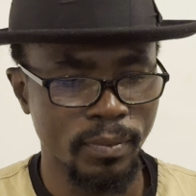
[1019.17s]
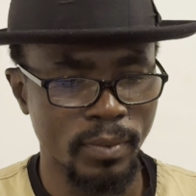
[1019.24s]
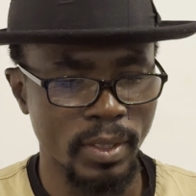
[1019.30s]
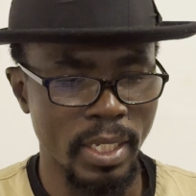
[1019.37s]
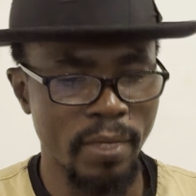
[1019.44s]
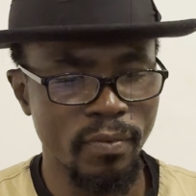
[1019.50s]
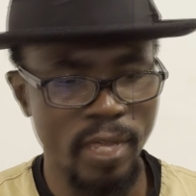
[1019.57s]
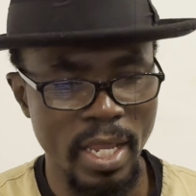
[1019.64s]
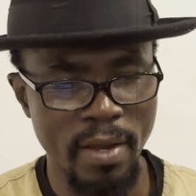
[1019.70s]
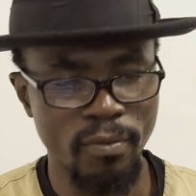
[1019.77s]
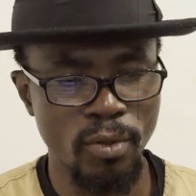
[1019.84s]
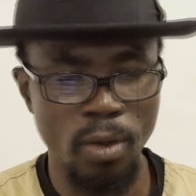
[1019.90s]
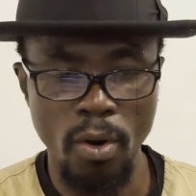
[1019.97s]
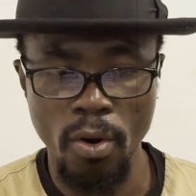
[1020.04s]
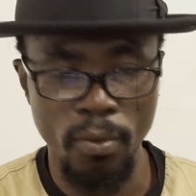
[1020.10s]
If they have
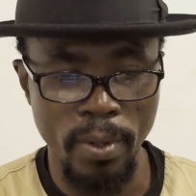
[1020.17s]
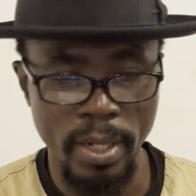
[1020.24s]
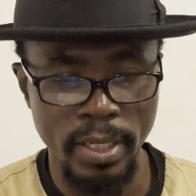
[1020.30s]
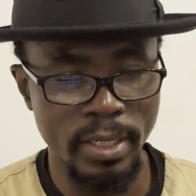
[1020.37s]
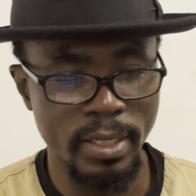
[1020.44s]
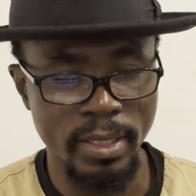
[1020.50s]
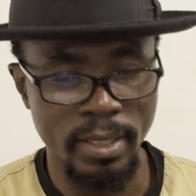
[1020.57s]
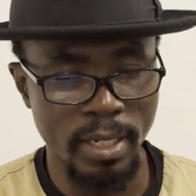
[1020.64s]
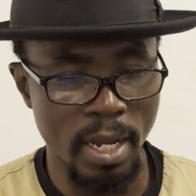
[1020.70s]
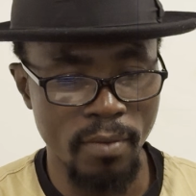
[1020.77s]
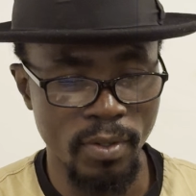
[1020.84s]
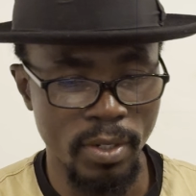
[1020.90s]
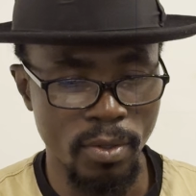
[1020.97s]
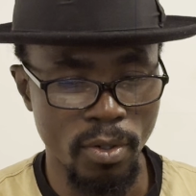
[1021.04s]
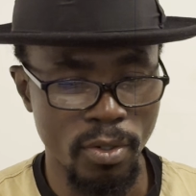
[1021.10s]
not already
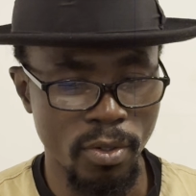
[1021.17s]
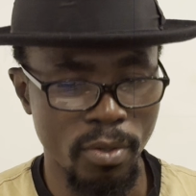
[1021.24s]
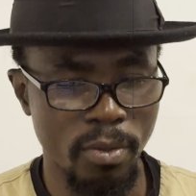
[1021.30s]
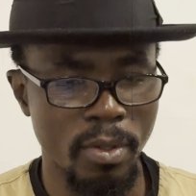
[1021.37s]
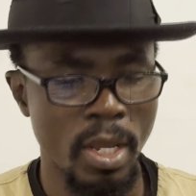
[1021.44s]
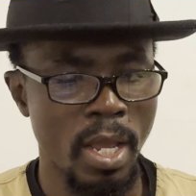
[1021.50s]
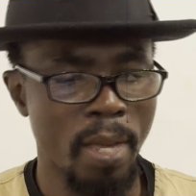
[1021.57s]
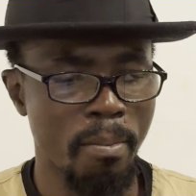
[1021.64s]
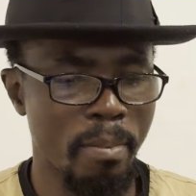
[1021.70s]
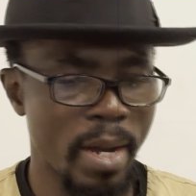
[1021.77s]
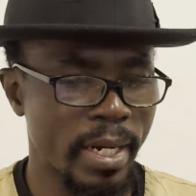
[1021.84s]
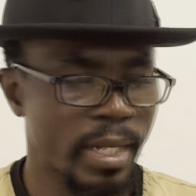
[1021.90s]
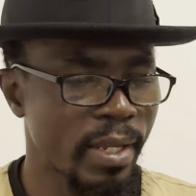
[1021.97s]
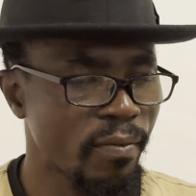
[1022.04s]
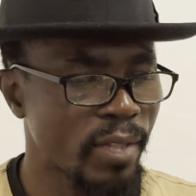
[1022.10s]
discovered oil,
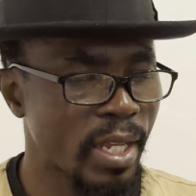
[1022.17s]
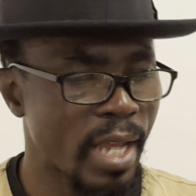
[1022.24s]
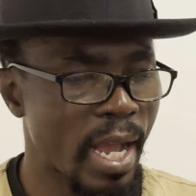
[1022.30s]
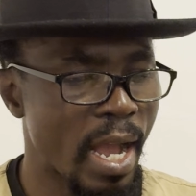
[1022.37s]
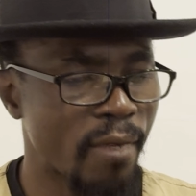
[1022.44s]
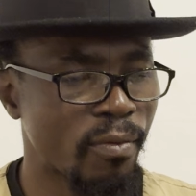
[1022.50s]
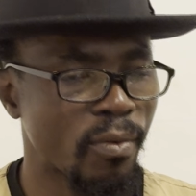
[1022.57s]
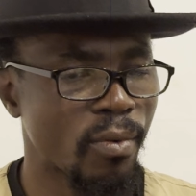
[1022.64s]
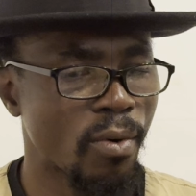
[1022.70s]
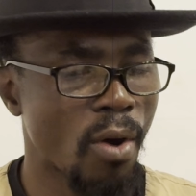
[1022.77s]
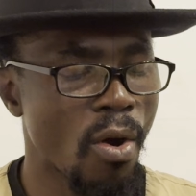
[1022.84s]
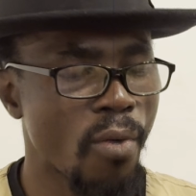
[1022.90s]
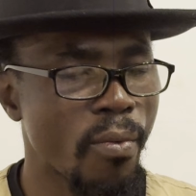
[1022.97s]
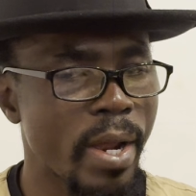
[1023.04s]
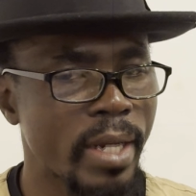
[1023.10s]
but if they have
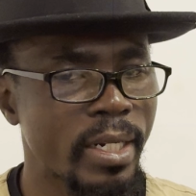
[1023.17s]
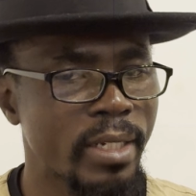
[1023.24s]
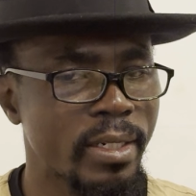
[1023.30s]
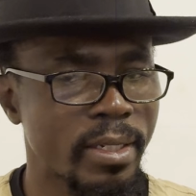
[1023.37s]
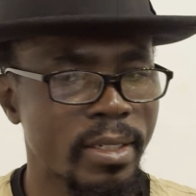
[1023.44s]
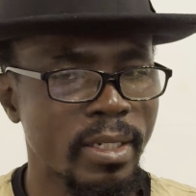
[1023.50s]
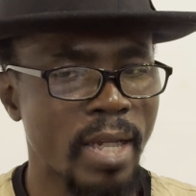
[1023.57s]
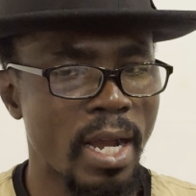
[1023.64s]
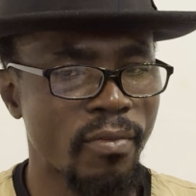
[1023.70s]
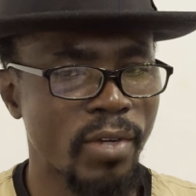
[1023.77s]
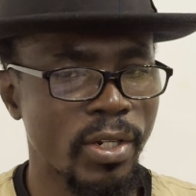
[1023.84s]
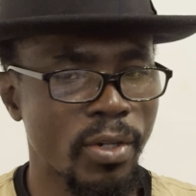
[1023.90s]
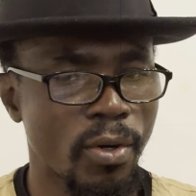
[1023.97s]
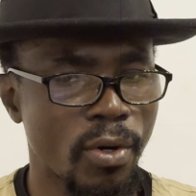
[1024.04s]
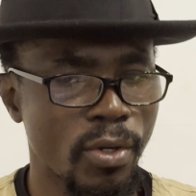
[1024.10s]
already
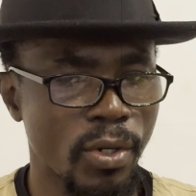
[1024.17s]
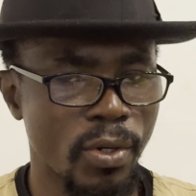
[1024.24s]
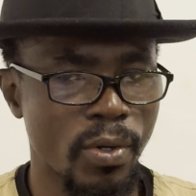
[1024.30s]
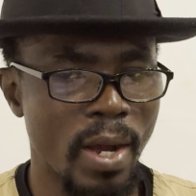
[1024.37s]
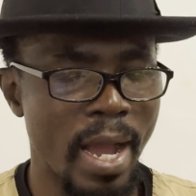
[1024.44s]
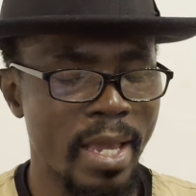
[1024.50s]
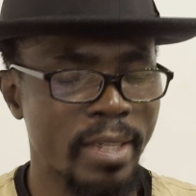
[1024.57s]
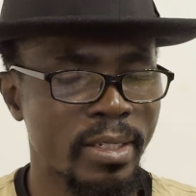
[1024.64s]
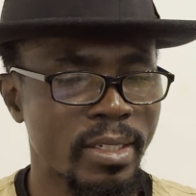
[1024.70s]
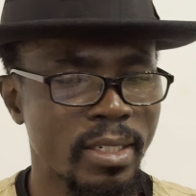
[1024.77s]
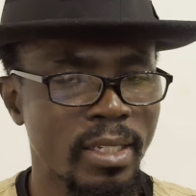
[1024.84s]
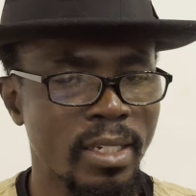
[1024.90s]
discovered oil, I see